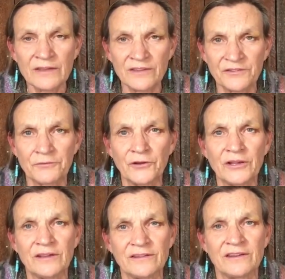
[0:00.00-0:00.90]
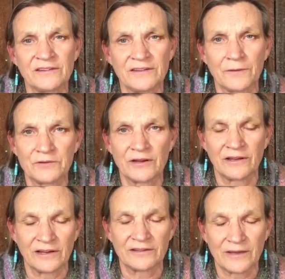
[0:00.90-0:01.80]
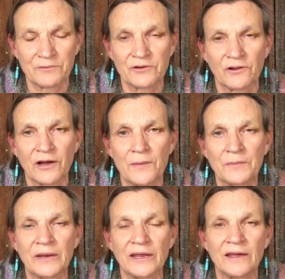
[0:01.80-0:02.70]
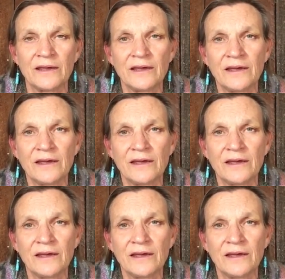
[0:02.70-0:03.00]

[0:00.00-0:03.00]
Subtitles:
this really is an exceptional company,